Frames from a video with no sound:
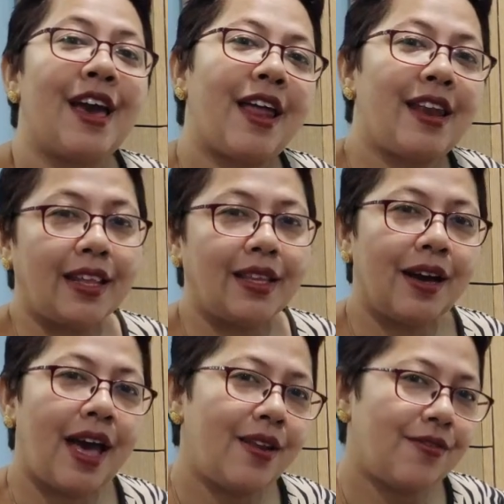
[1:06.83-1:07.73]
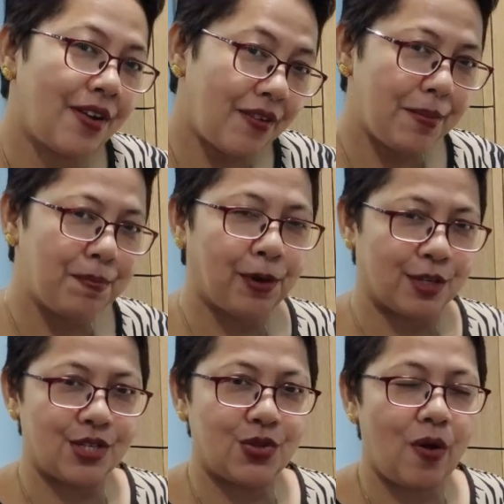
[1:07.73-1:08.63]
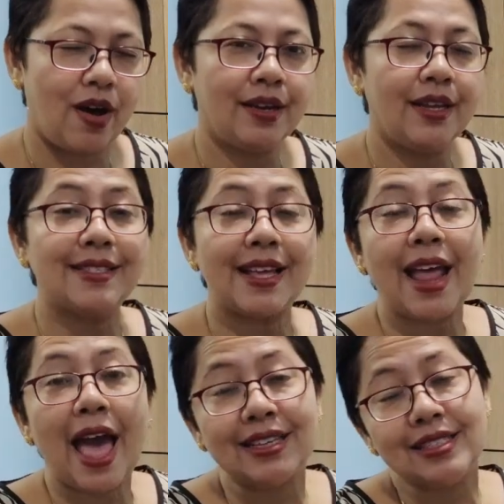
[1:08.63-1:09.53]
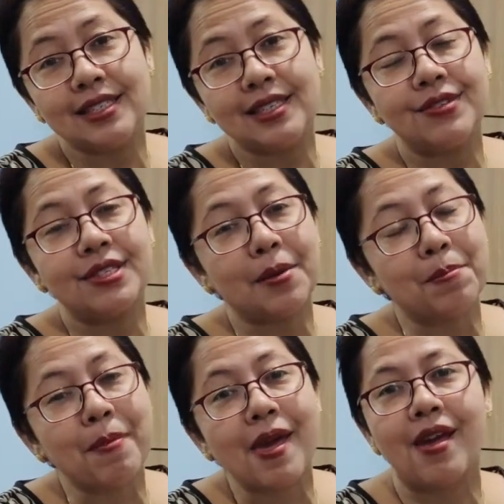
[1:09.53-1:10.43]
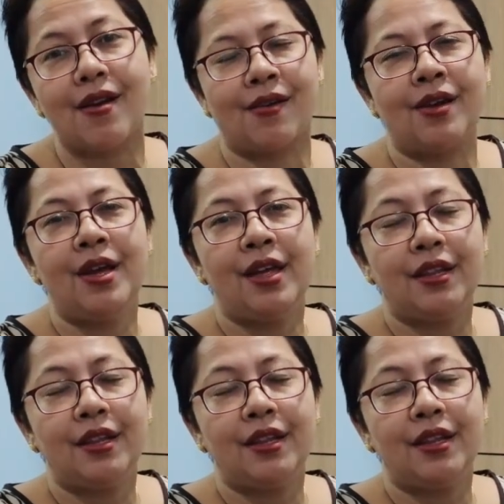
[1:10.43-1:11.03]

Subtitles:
Another and a very important one is that adjectives compare